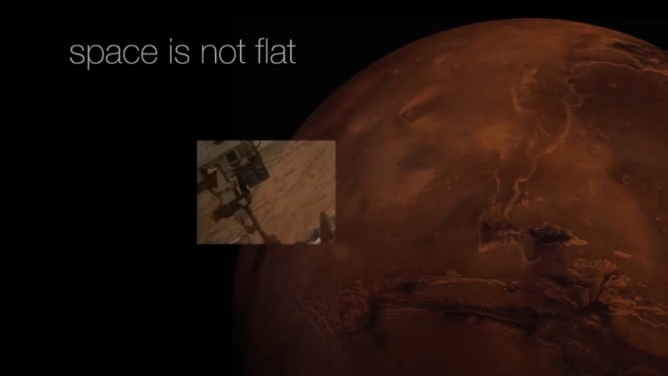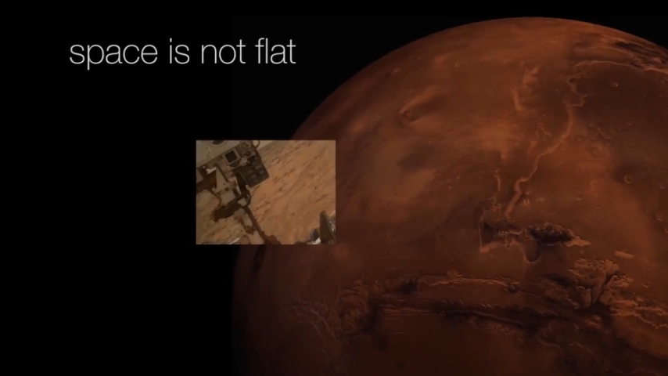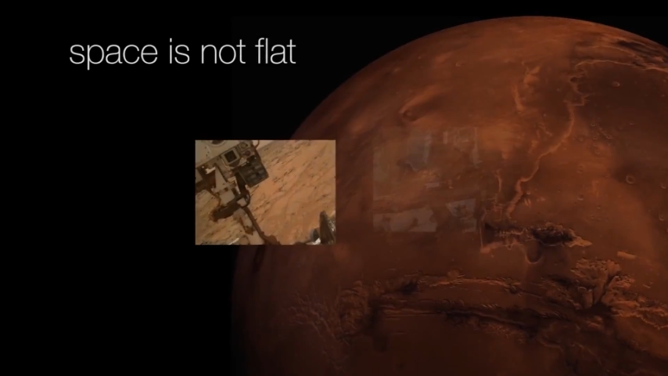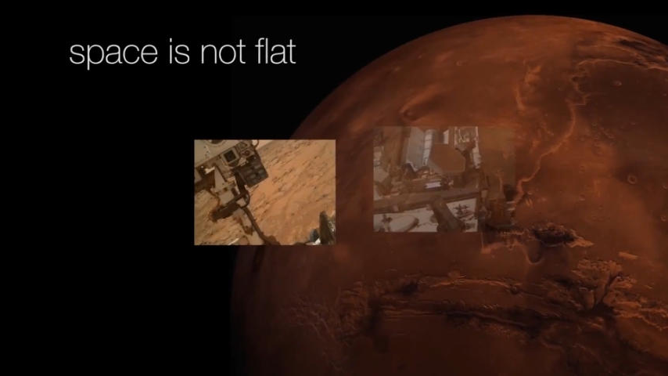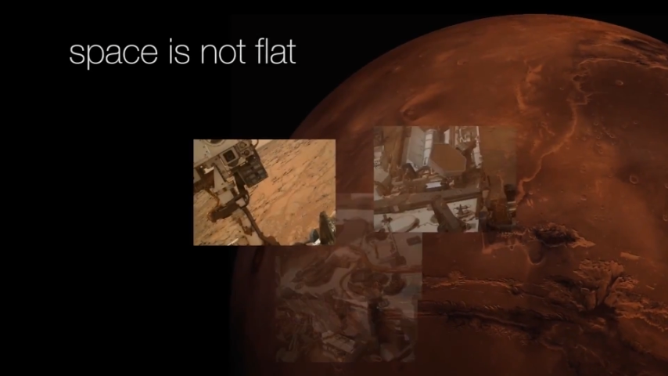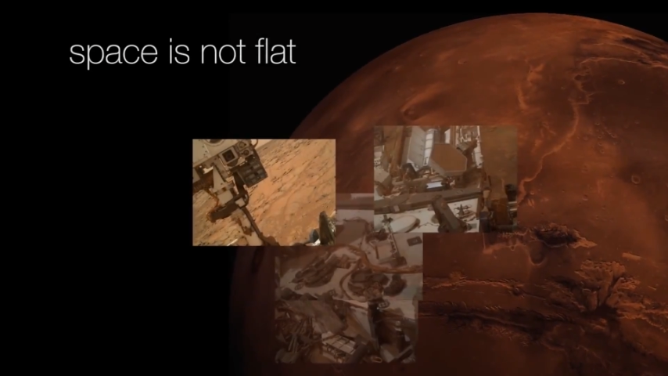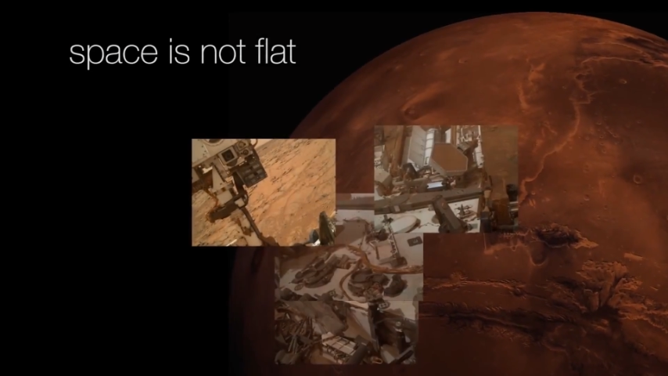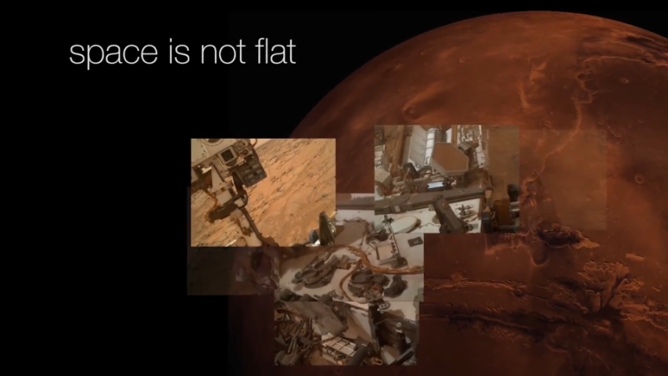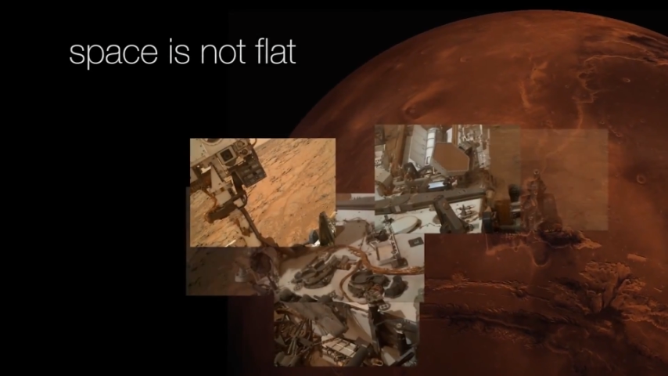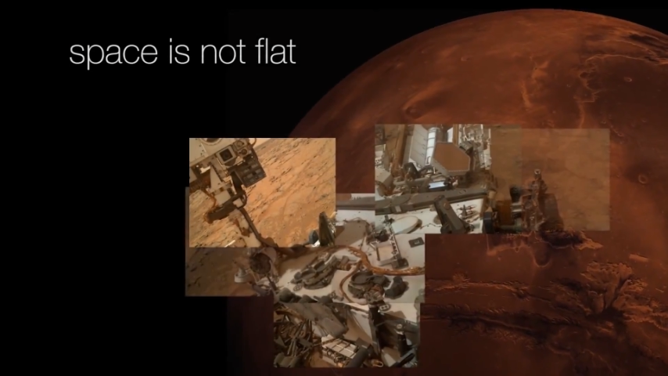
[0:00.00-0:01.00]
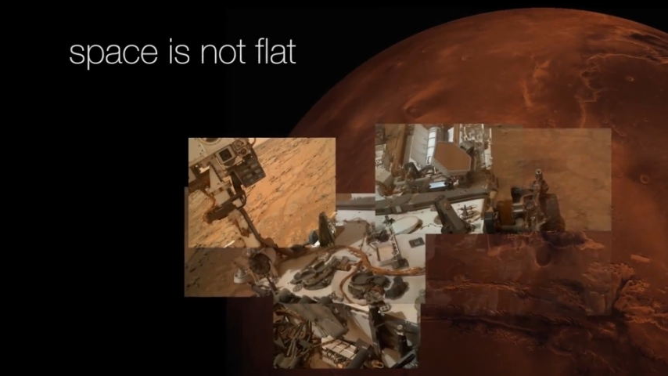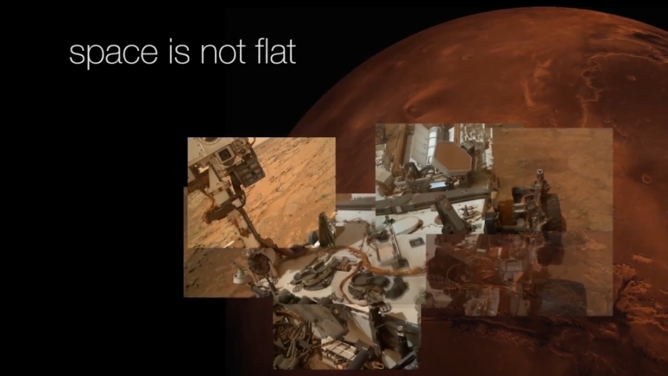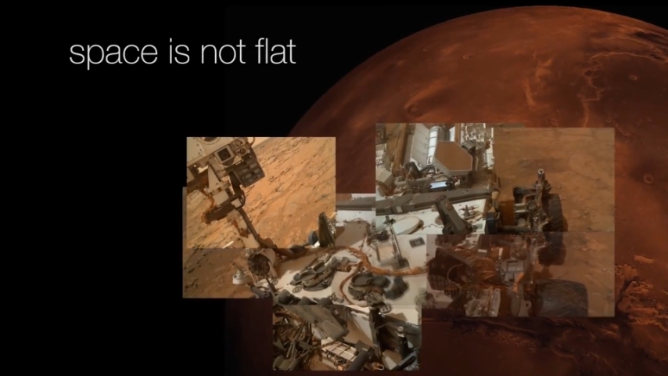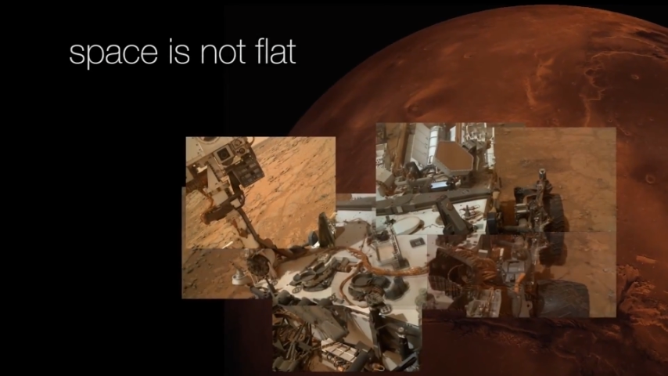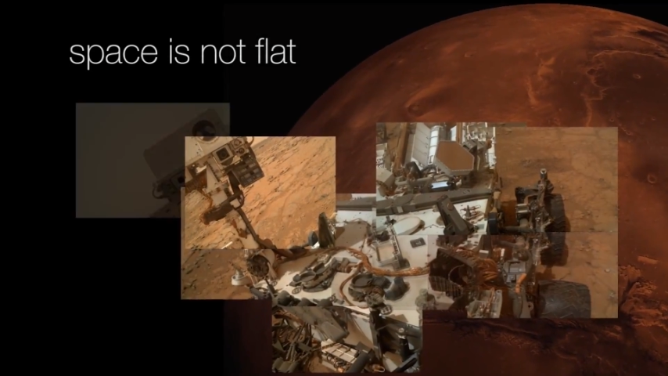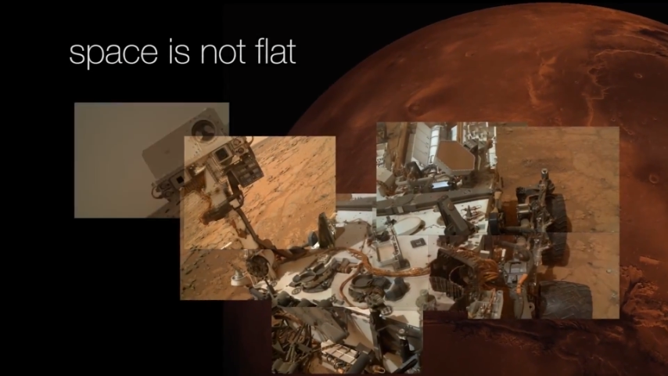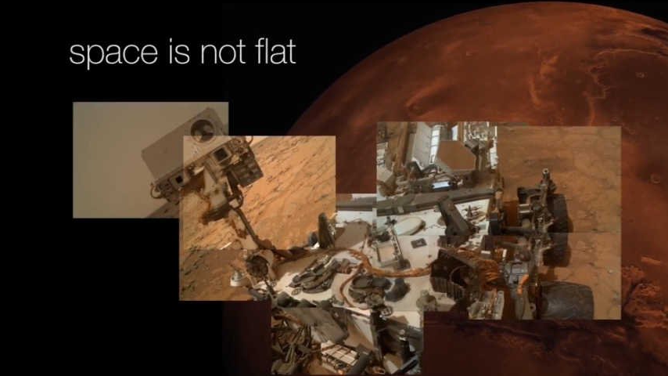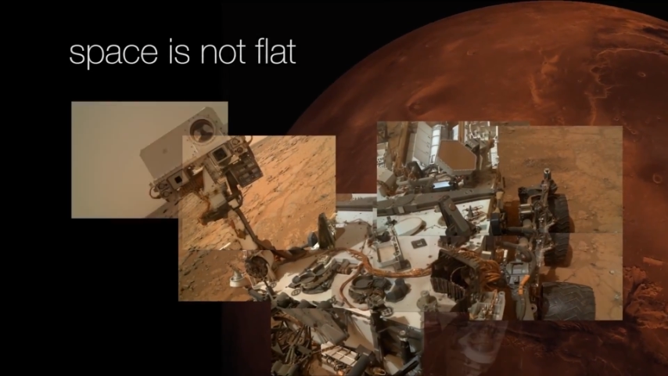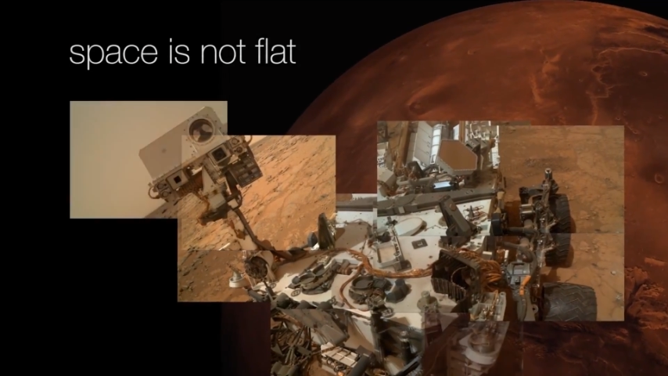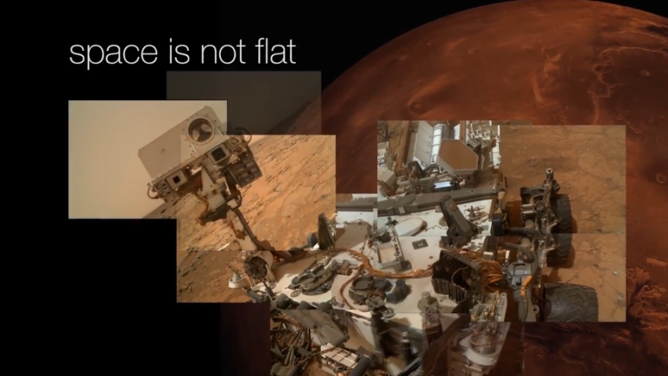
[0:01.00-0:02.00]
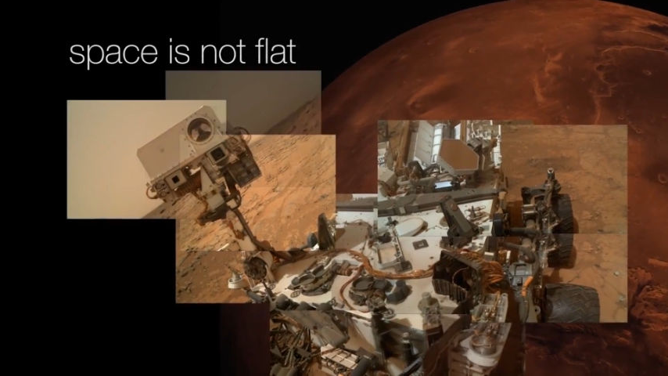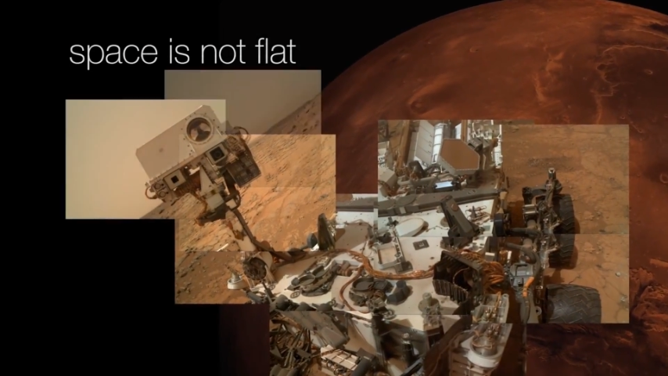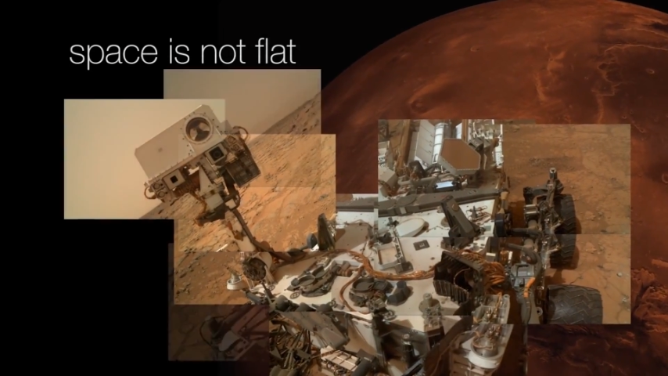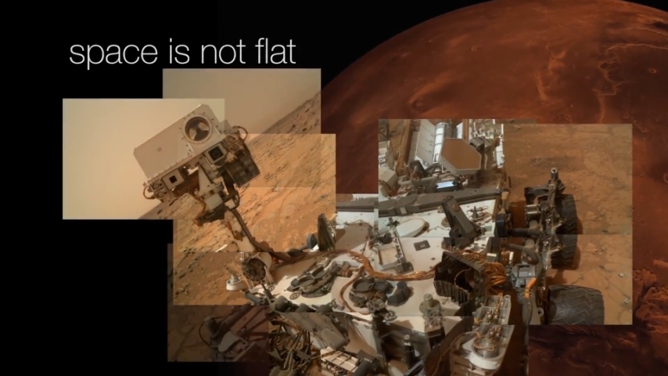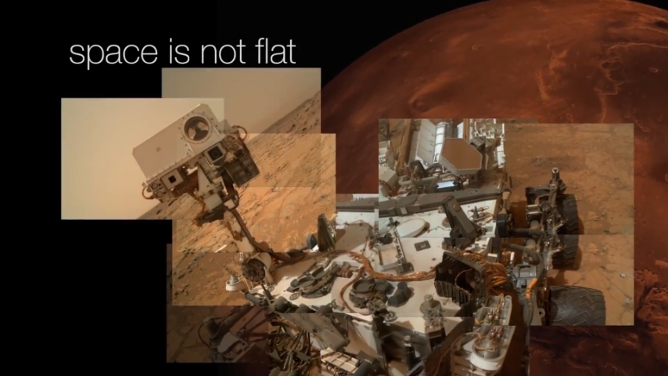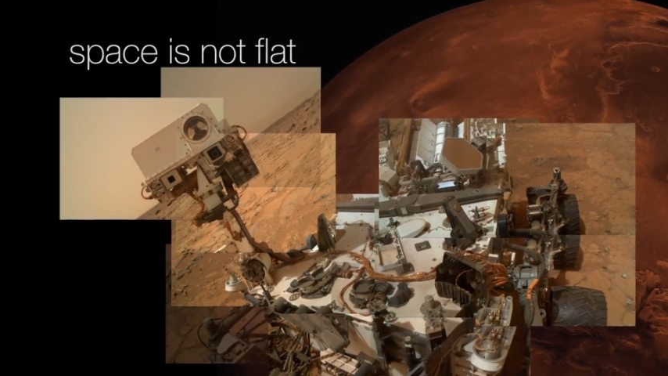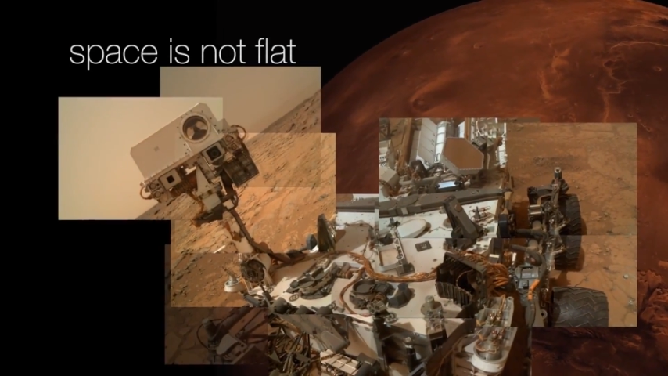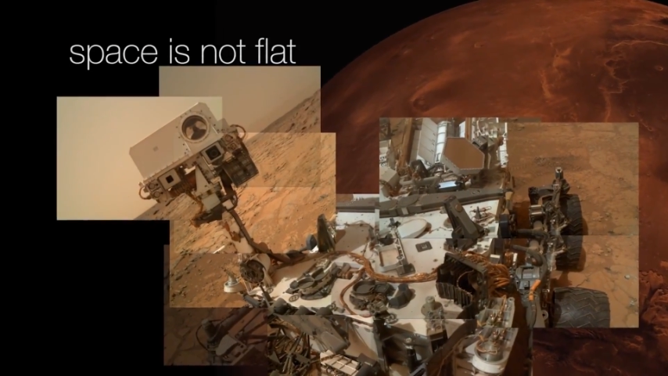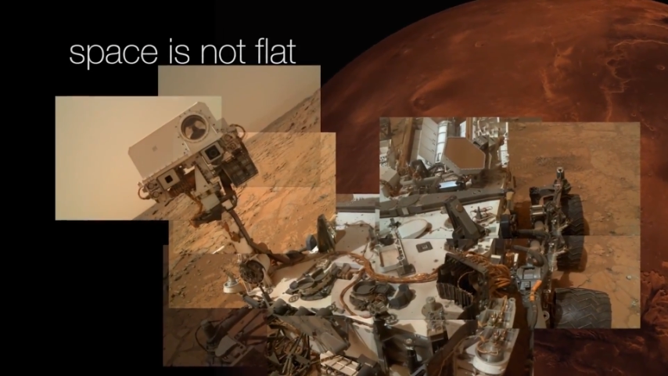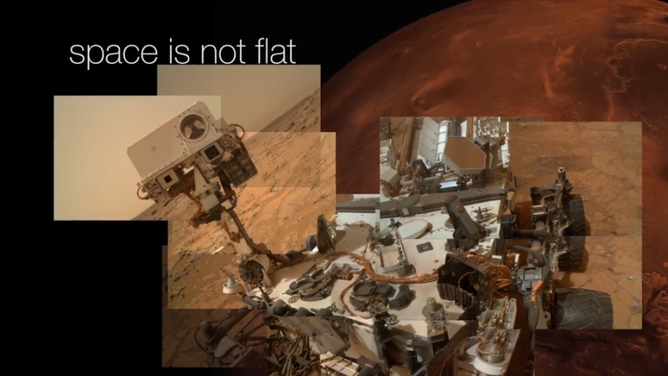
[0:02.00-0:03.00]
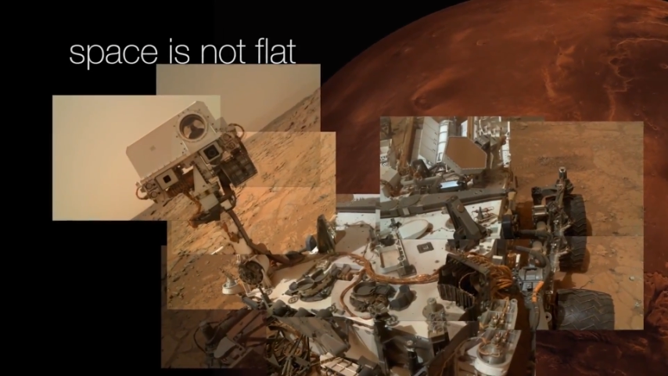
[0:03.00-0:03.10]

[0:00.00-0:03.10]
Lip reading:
No face is visible, so there are no lips to read.